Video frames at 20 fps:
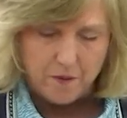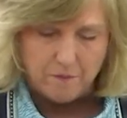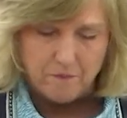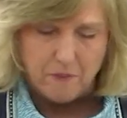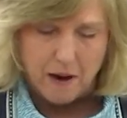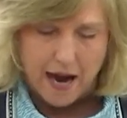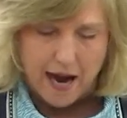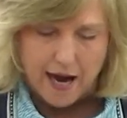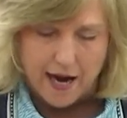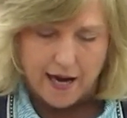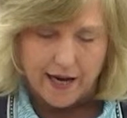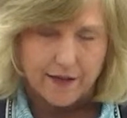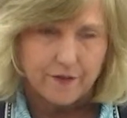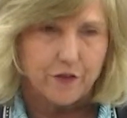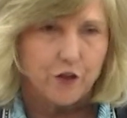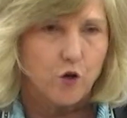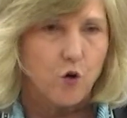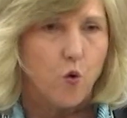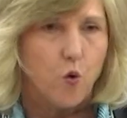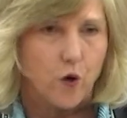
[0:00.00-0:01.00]
by
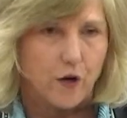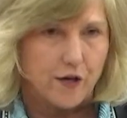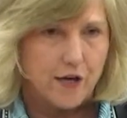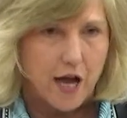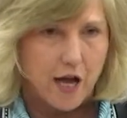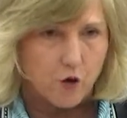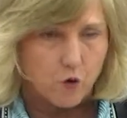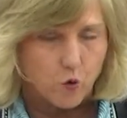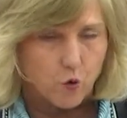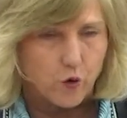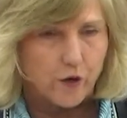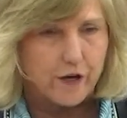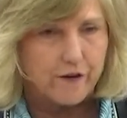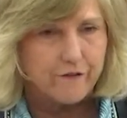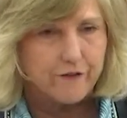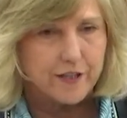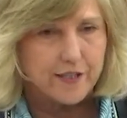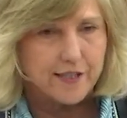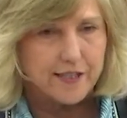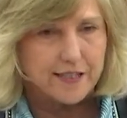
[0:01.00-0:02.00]
the court not ordering
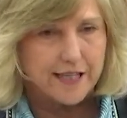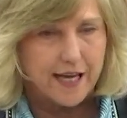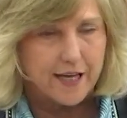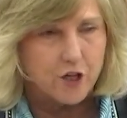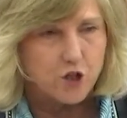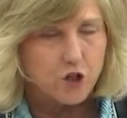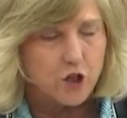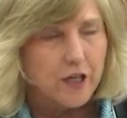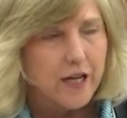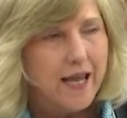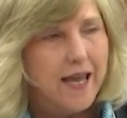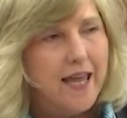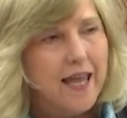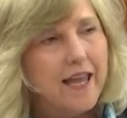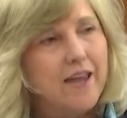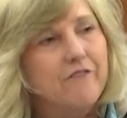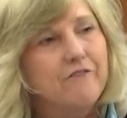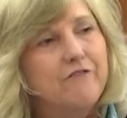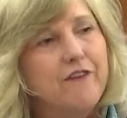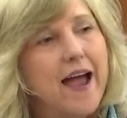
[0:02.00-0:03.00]
visitation,
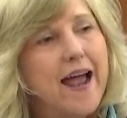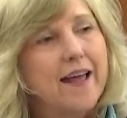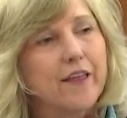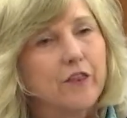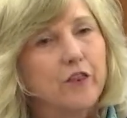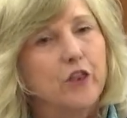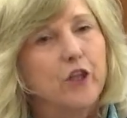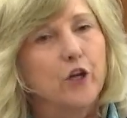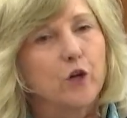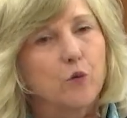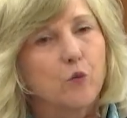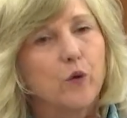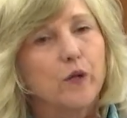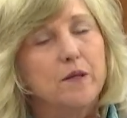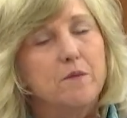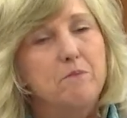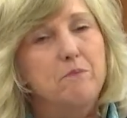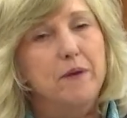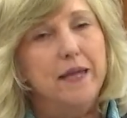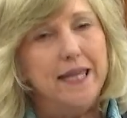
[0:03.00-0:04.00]
in fact, there
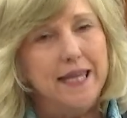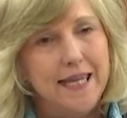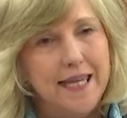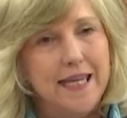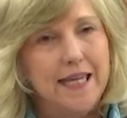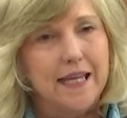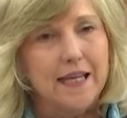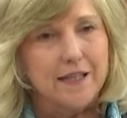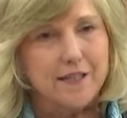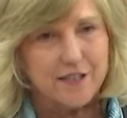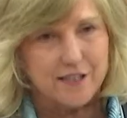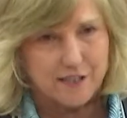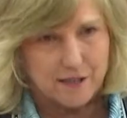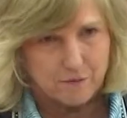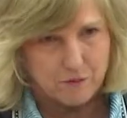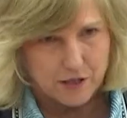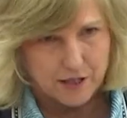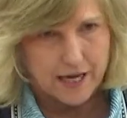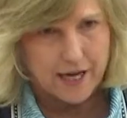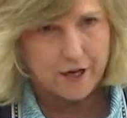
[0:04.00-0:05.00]
would be
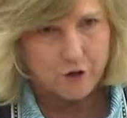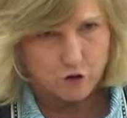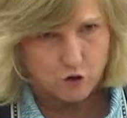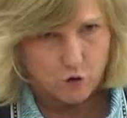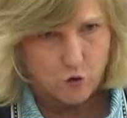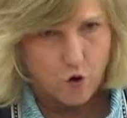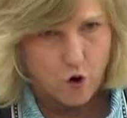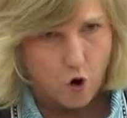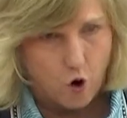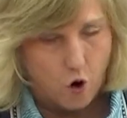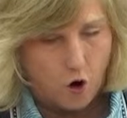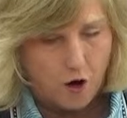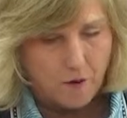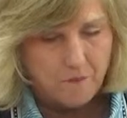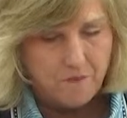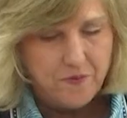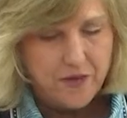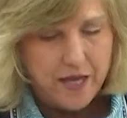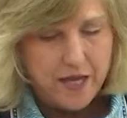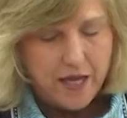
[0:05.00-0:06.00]
substantial harm
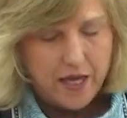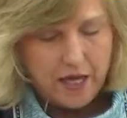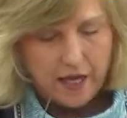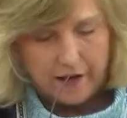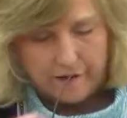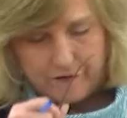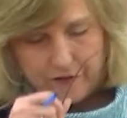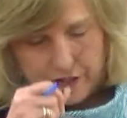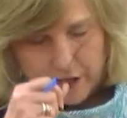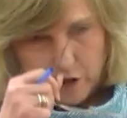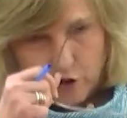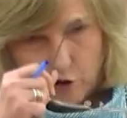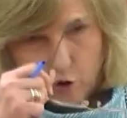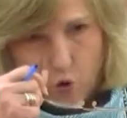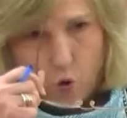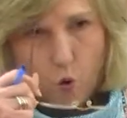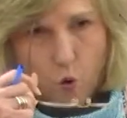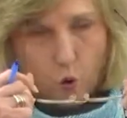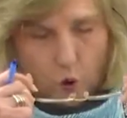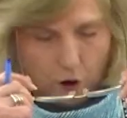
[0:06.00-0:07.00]
if this
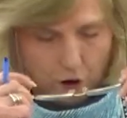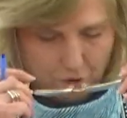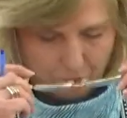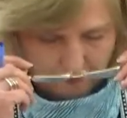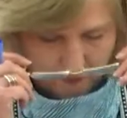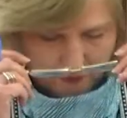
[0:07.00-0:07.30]
court